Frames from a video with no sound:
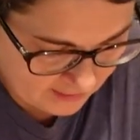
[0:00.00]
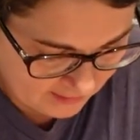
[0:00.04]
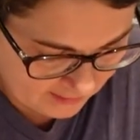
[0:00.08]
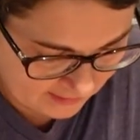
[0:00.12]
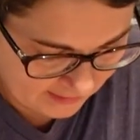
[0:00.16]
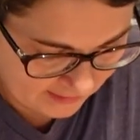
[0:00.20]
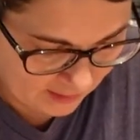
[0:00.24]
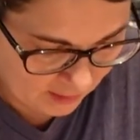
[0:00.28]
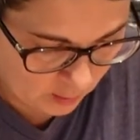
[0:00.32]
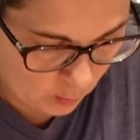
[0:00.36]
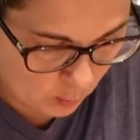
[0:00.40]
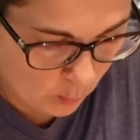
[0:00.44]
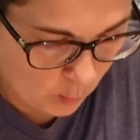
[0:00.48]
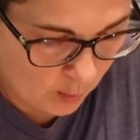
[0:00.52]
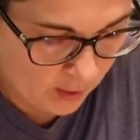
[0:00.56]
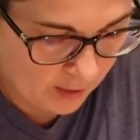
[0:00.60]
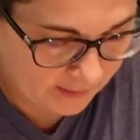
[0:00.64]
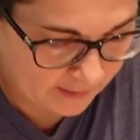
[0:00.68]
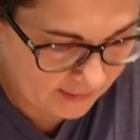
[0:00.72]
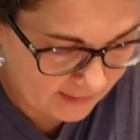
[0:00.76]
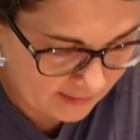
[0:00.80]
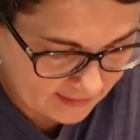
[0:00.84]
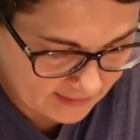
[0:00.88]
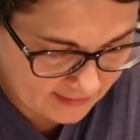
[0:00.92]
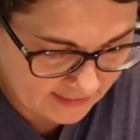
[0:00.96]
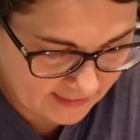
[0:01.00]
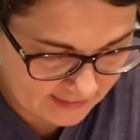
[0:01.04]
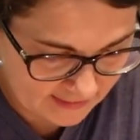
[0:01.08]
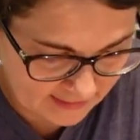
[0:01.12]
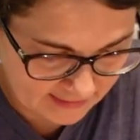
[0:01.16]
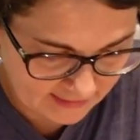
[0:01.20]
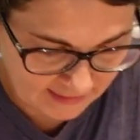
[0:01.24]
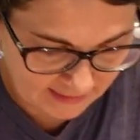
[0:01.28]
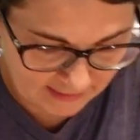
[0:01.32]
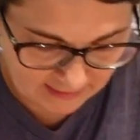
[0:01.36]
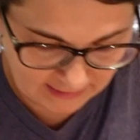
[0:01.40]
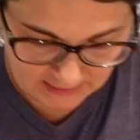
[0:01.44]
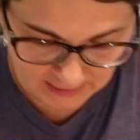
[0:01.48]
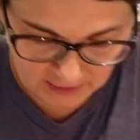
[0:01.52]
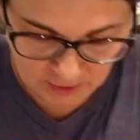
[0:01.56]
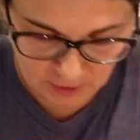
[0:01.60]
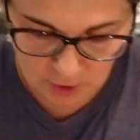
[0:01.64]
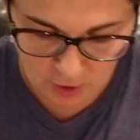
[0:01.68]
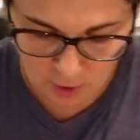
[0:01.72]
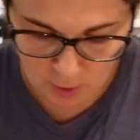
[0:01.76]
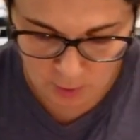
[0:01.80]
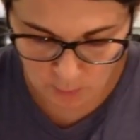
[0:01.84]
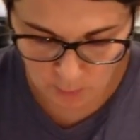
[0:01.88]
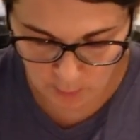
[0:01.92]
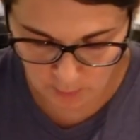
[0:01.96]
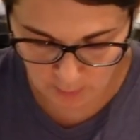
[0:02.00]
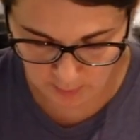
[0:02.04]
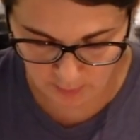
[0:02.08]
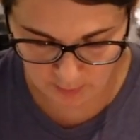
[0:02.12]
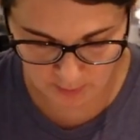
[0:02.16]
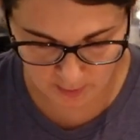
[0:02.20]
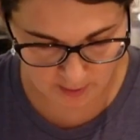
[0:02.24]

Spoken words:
still quite a sticky dough.